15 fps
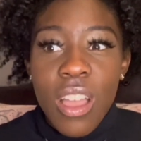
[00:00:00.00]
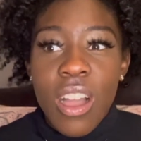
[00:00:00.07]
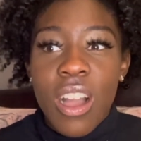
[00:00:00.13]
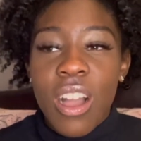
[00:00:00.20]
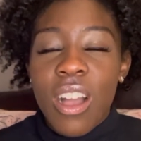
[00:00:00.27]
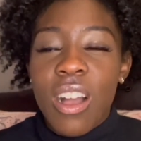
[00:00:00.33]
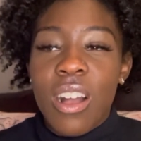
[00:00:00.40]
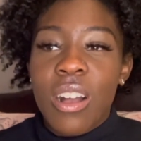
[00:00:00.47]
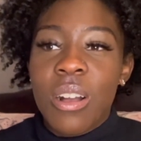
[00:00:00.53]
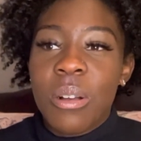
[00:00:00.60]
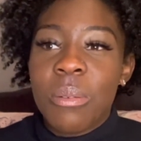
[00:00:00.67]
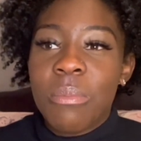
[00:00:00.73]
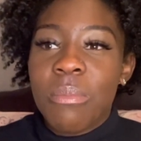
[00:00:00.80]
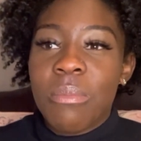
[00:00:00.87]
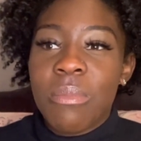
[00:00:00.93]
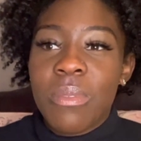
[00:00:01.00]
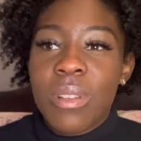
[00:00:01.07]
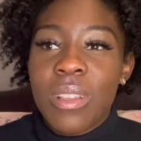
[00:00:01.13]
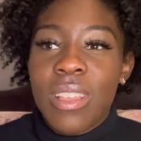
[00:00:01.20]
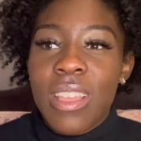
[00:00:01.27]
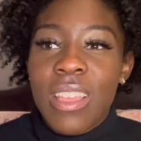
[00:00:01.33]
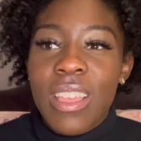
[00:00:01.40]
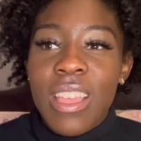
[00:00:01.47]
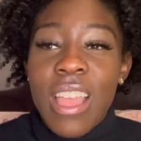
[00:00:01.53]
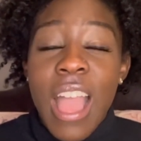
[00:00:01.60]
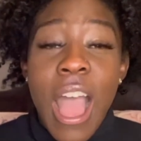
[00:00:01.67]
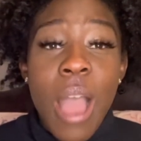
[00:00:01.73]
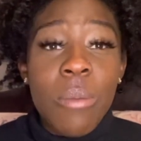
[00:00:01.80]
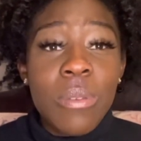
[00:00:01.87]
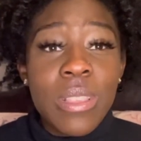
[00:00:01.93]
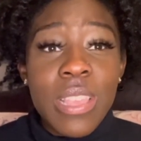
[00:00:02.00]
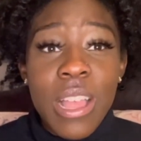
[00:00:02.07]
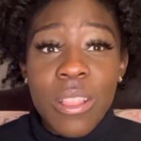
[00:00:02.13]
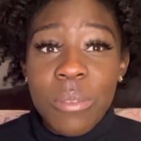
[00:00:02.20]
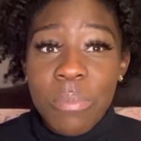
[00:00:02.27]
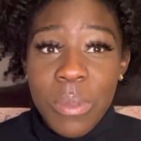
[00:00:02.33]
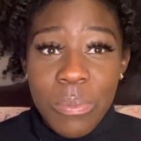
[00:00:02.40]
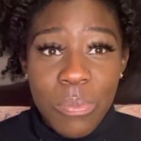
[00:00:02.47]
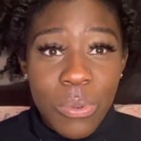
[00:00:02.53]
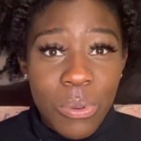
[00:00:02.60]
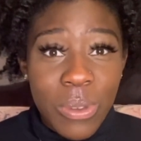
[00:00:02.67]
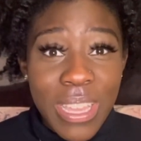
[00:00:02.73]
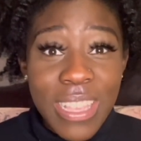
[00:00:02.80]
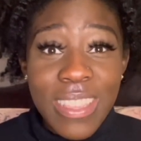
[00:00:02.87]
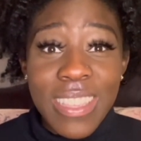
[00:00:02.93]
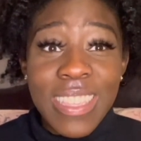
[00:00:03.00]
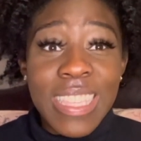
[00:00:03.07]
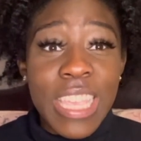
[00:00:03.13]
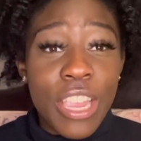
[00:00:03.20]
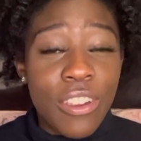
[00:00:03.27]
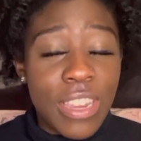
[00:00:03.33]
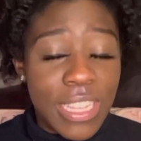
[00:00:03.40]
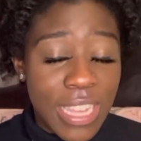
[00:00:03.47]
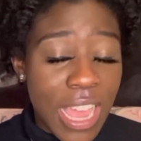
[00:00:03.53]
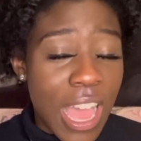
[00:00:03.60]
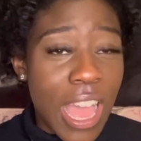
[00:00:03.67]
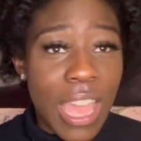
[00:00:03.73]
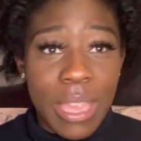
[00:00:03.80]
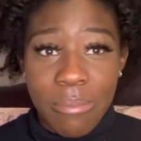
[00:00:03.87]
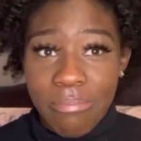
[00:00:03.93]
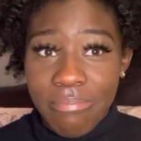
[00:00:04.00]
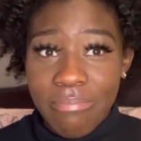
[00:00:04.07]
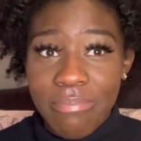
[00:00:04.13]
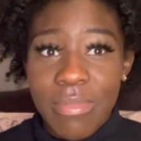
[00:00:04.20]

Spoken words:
I be telling people, it's a scary time